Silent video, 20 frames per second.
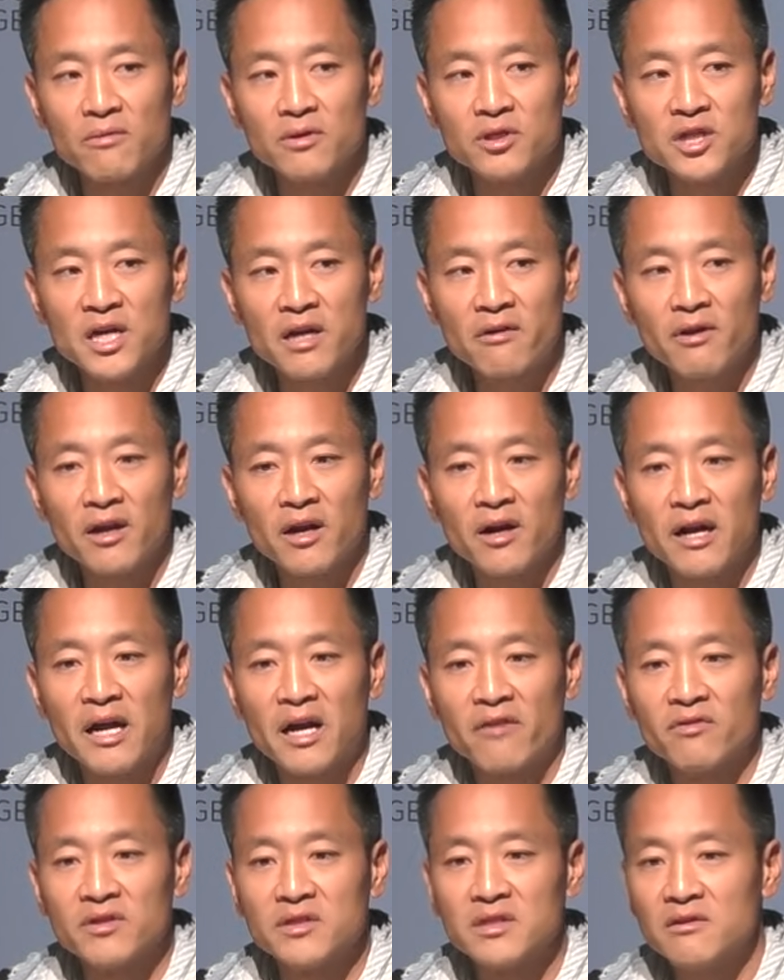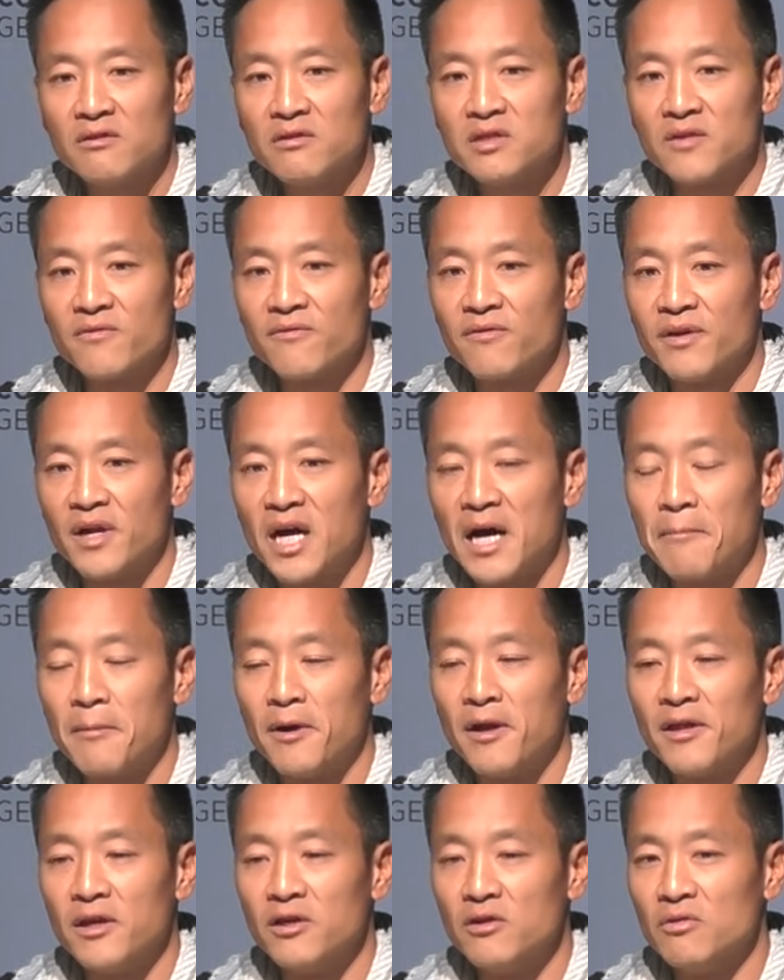generated out of a series of phenomena
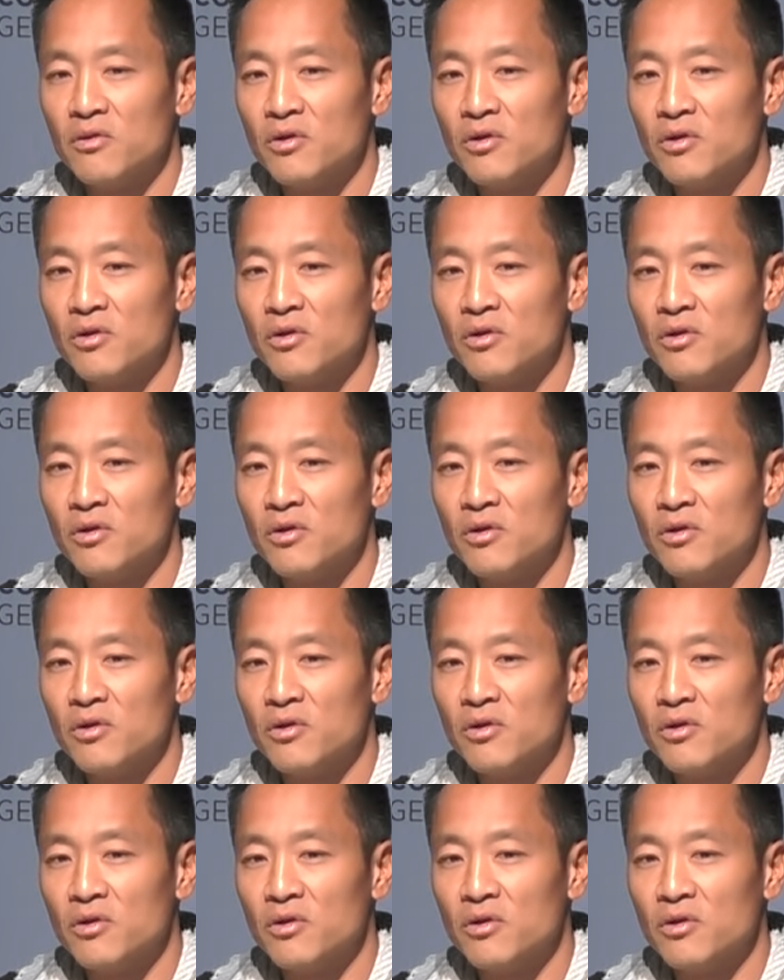that you